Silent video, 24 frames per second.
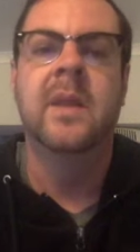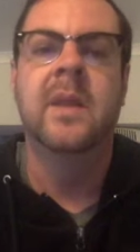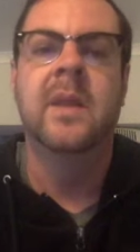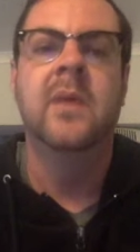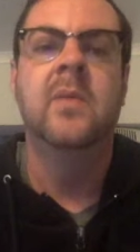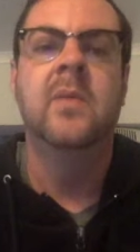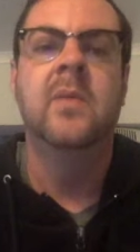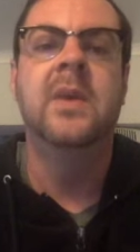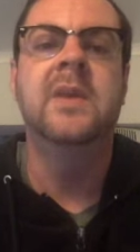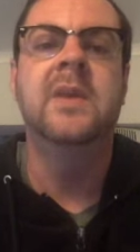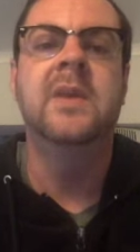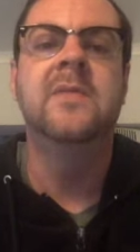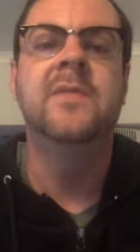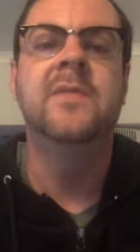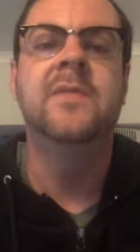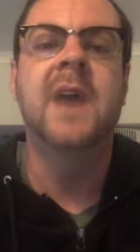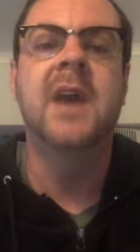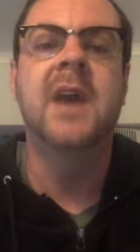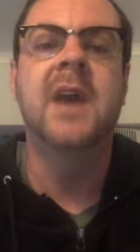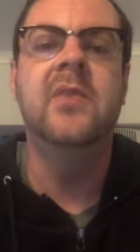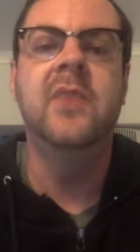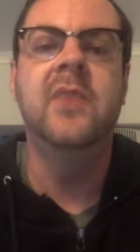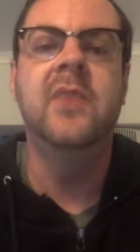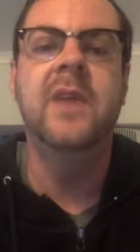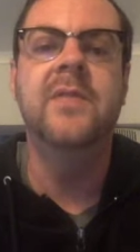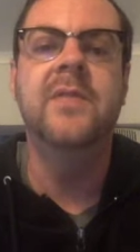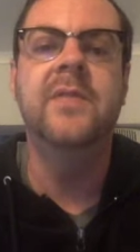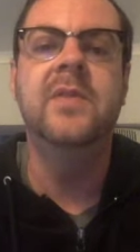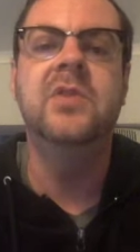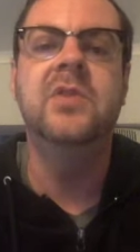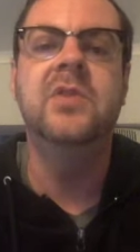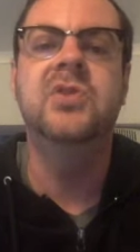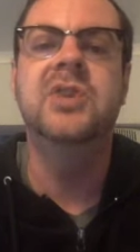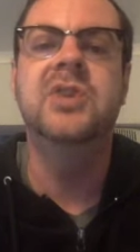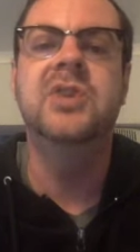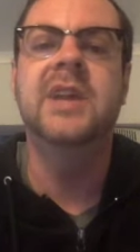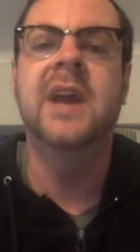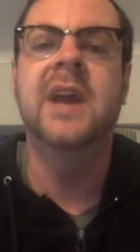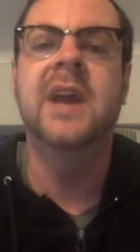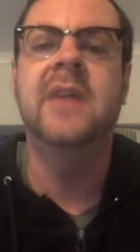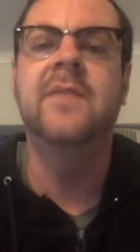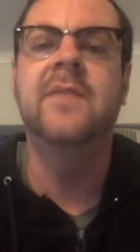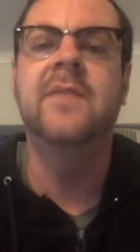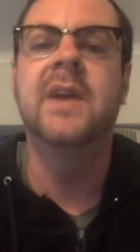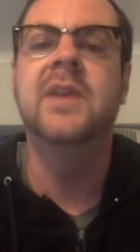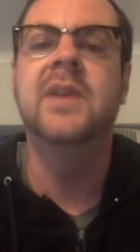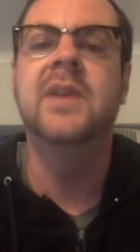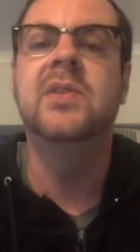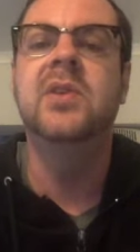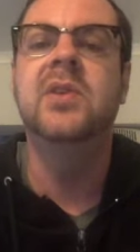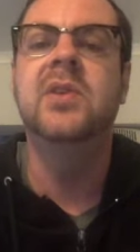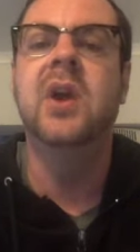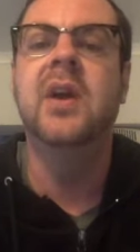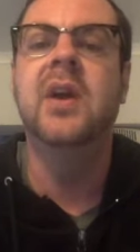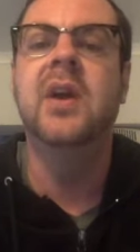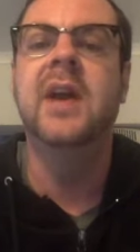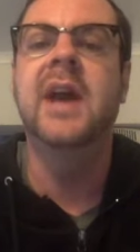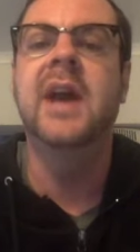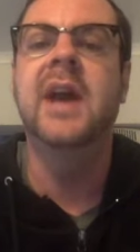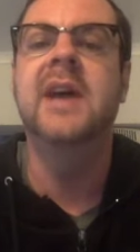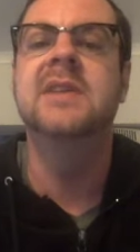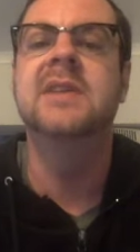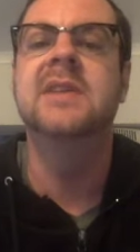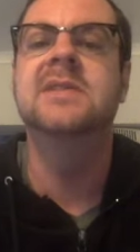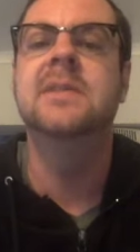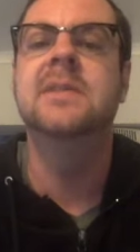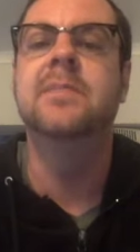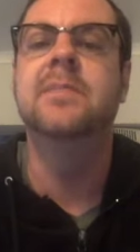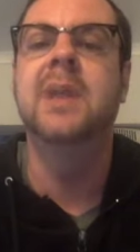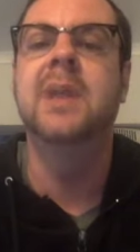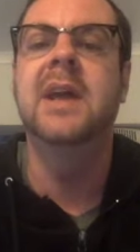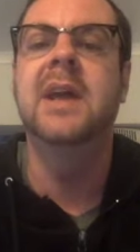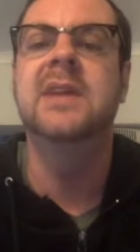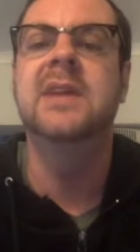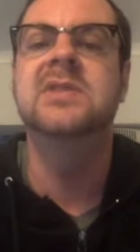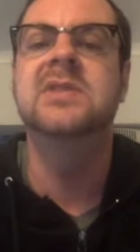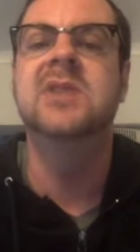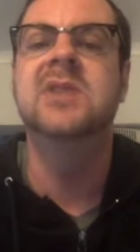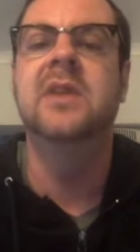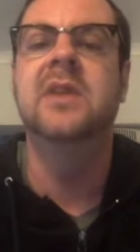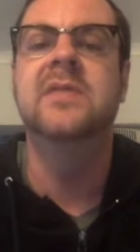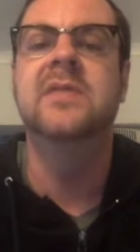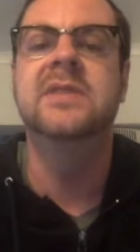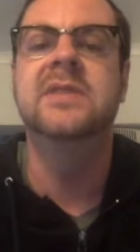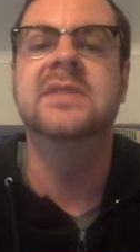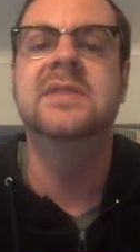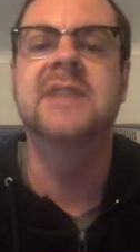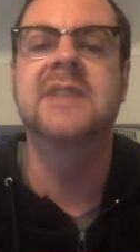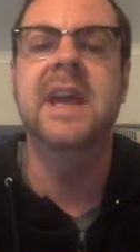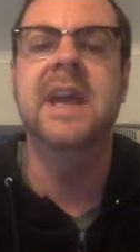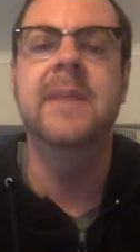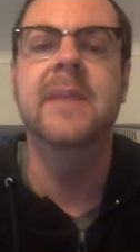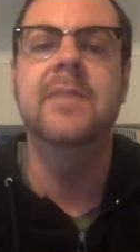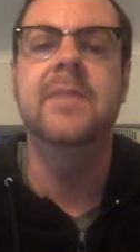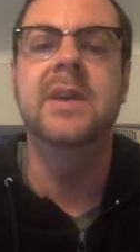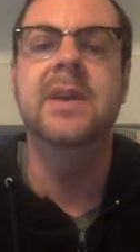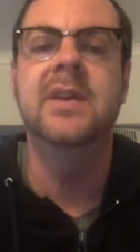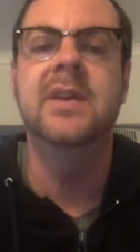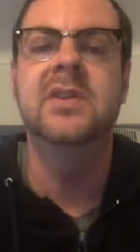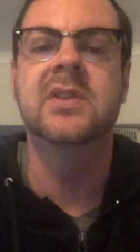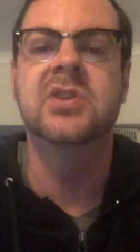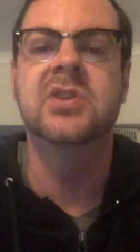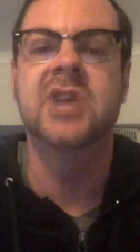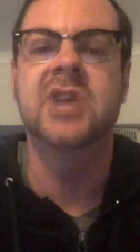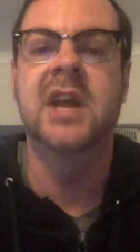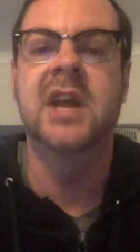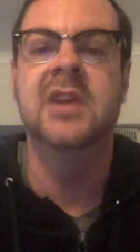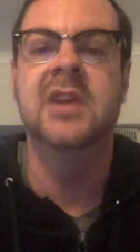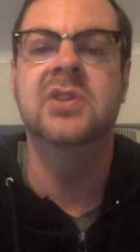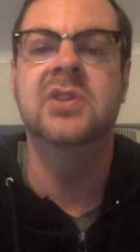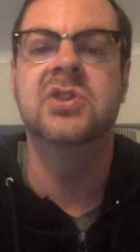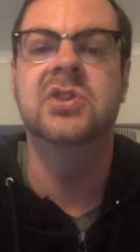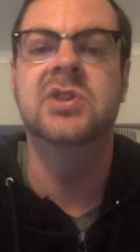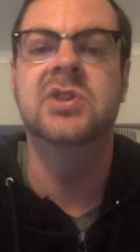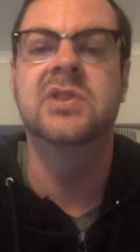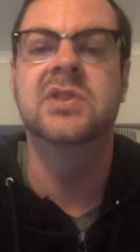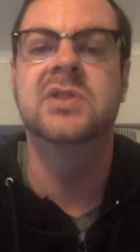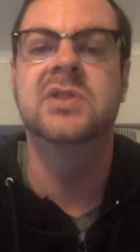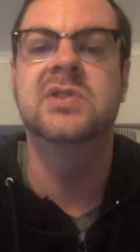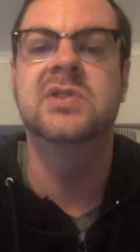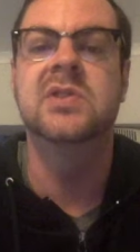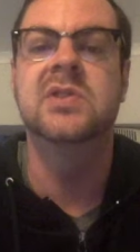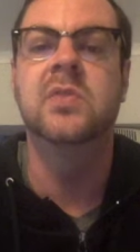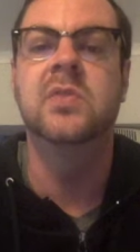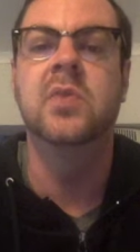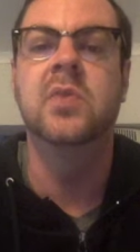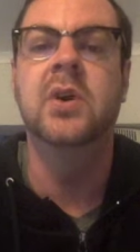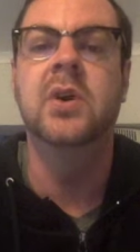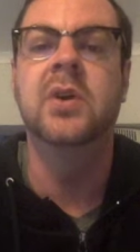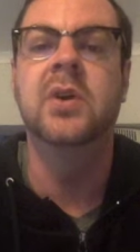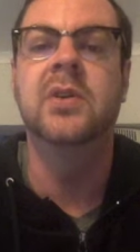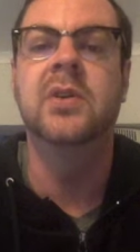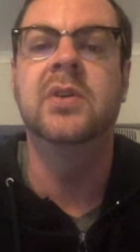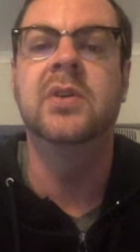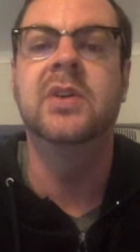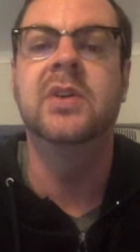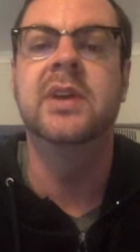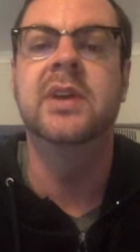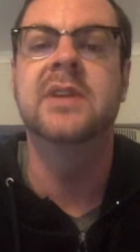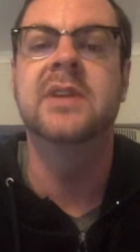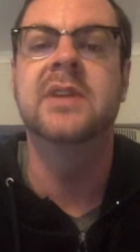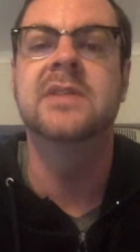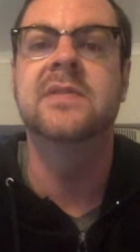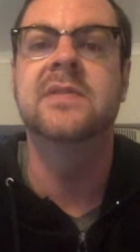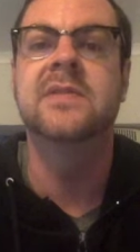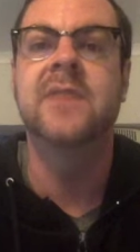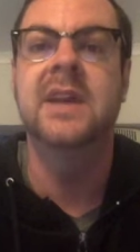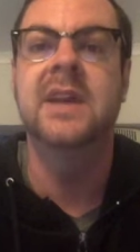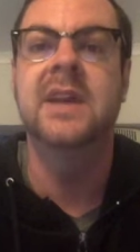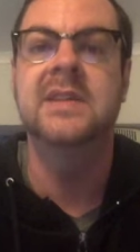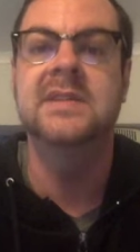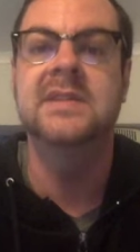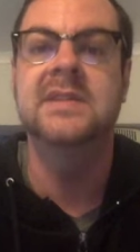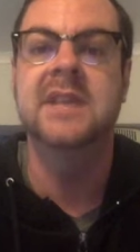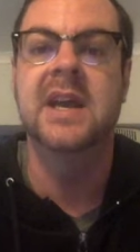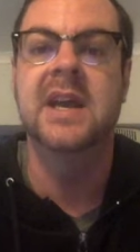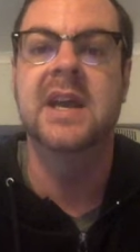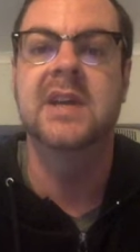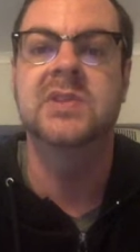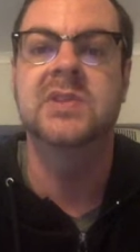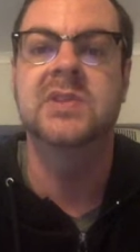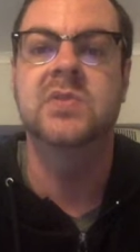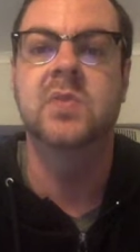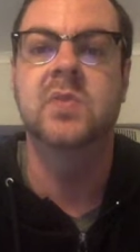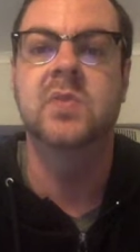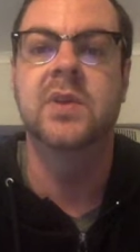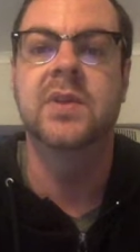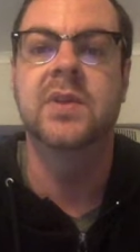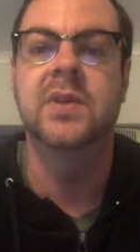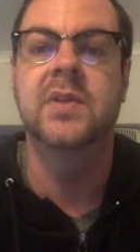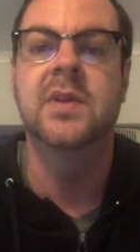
We can find refuge in our faith not as a place of escaping the challenges the world is facing us with,